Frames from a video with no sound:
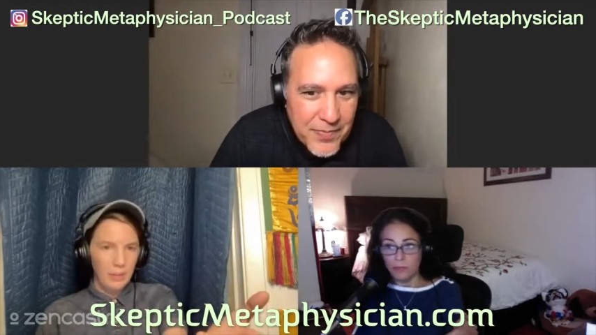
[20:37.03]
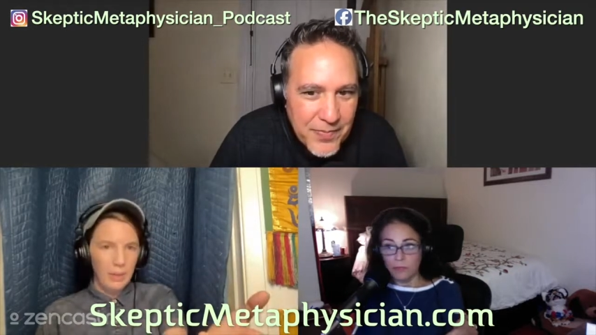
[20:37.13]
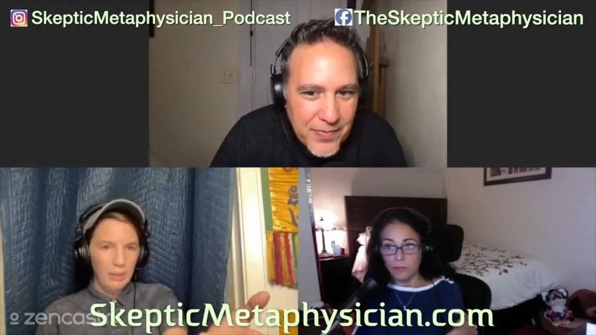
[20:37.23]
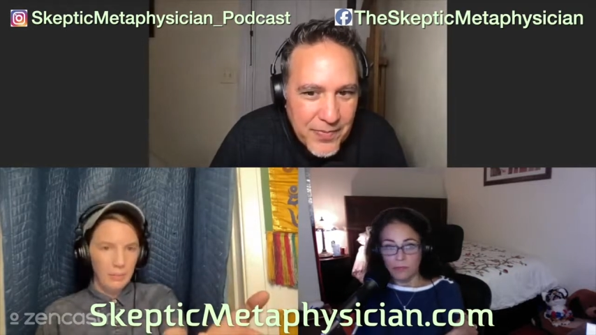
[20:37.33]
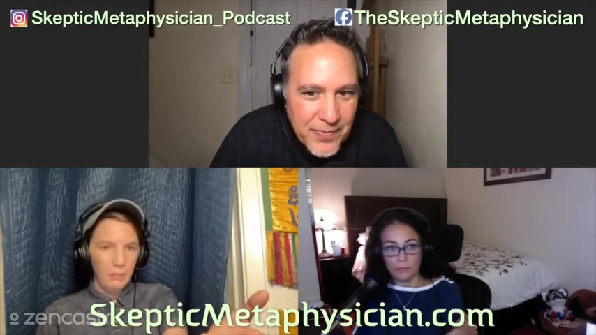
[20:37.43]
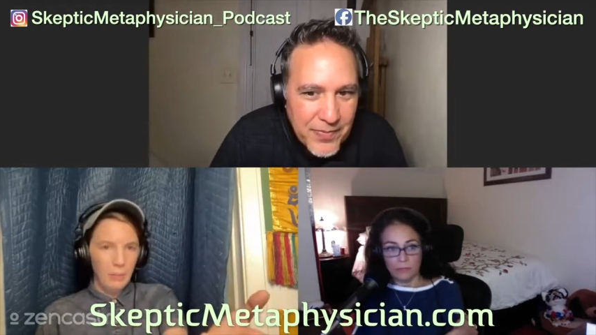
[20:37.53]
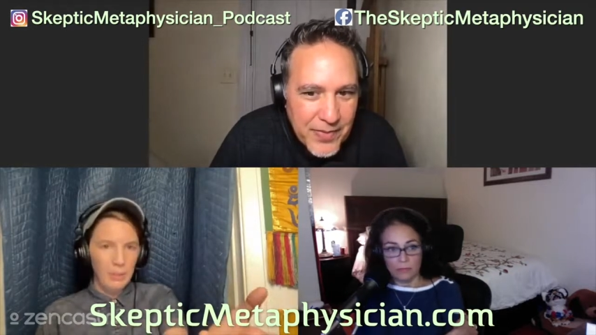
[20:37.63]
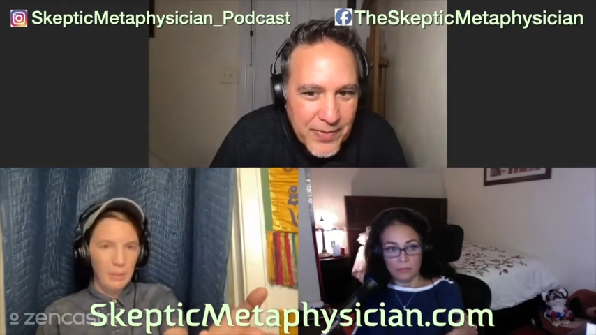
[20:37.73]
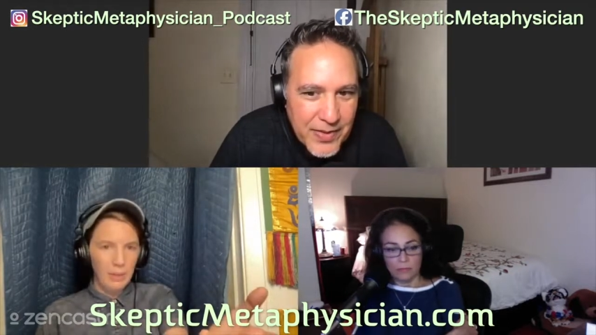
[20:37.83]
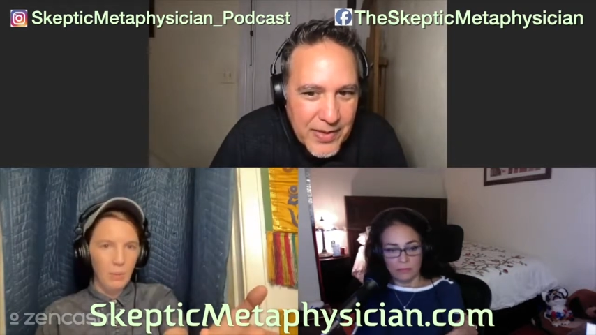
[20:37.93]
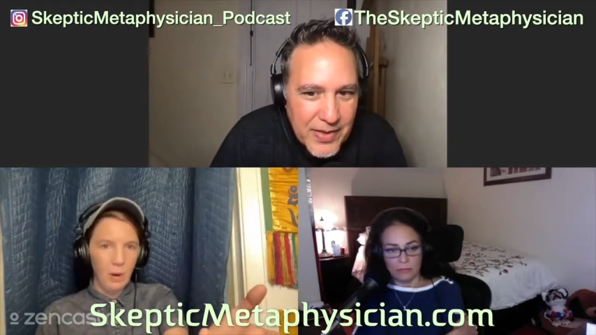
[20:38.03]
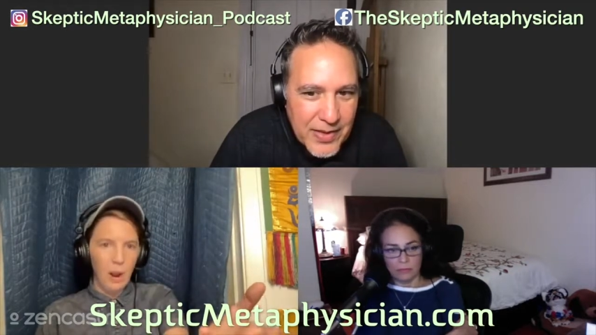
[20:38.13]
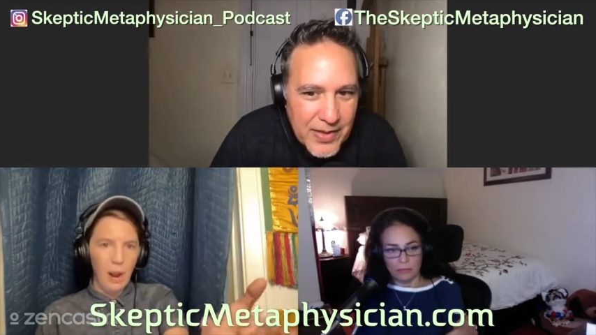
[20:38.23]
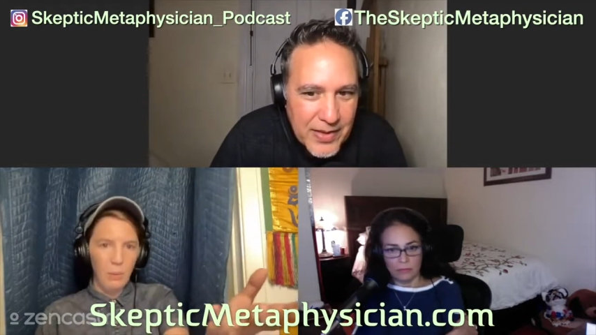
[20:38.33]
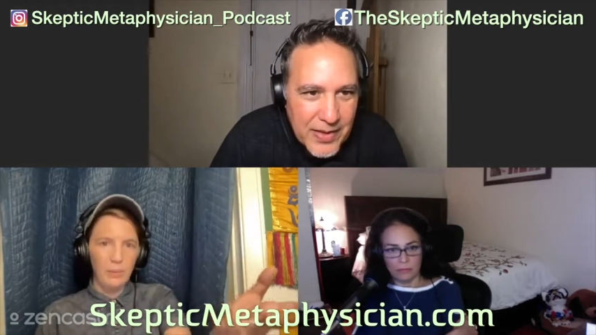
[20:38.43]
Speaker 1: like Whitley
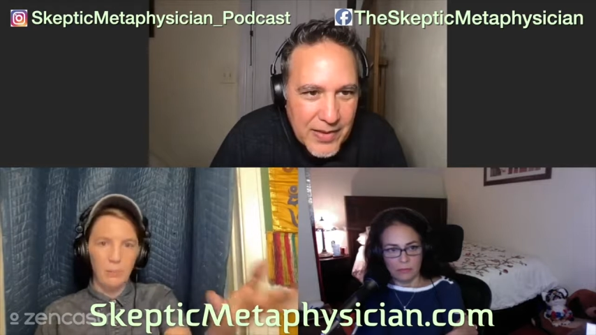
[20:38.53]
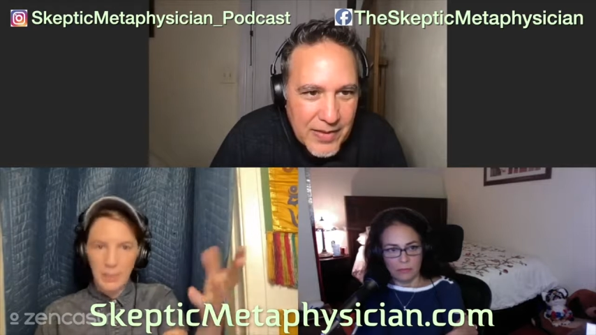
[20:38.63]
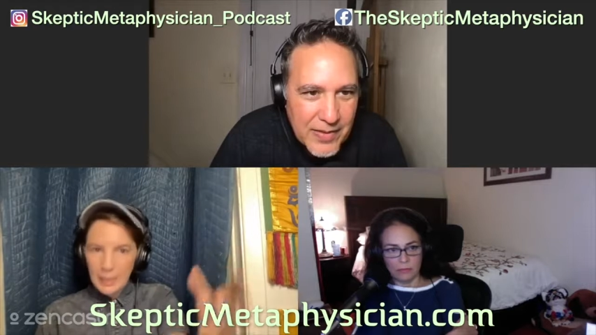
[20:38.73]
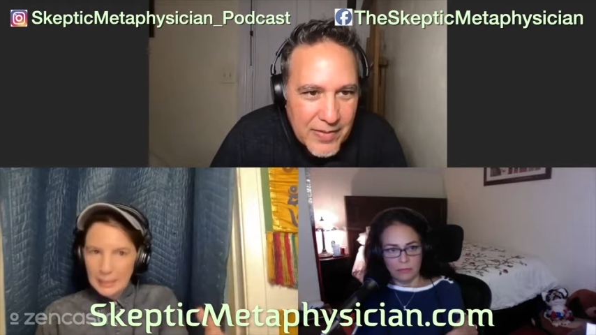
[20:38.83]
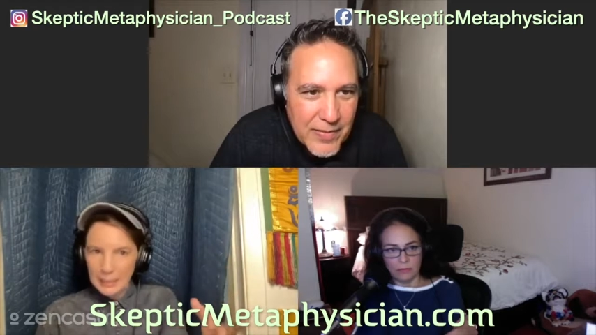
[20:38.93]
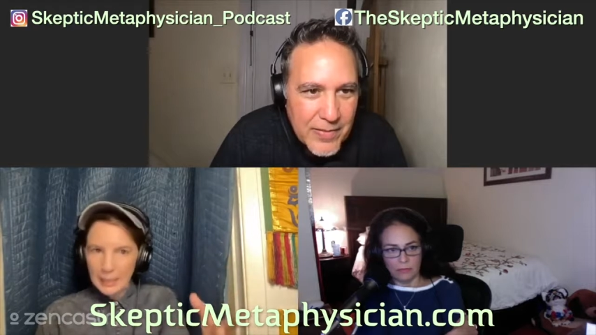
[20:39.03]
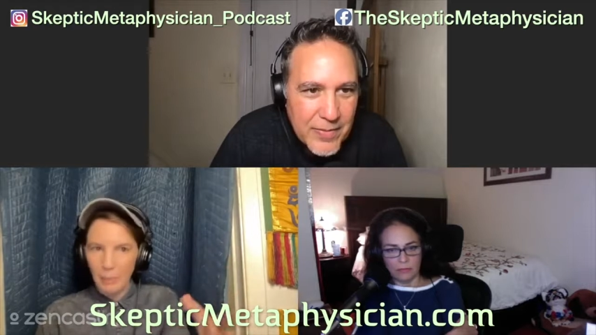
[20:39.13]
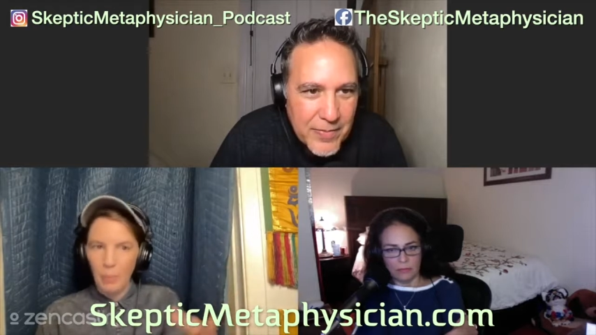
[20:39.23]
where I was abducted.